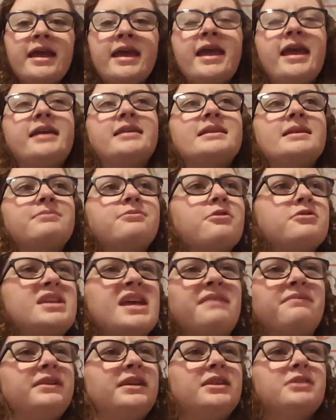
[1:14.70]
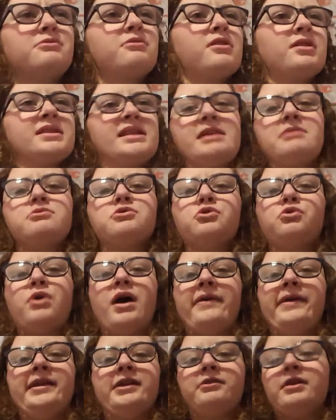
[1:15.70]
Except Roach Avonlea and the Waltons. I don't know
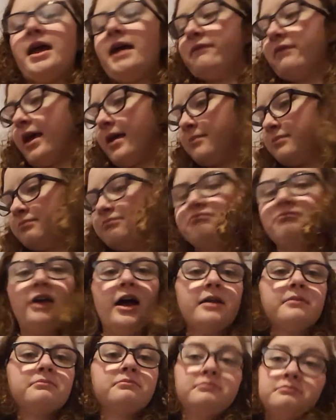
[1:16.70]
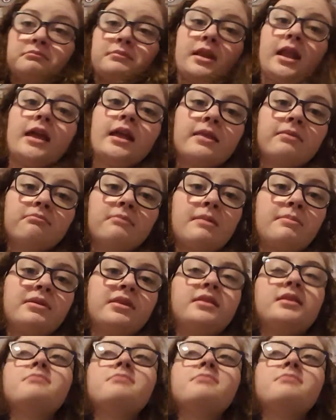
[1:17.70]
why they don't have that. But maybe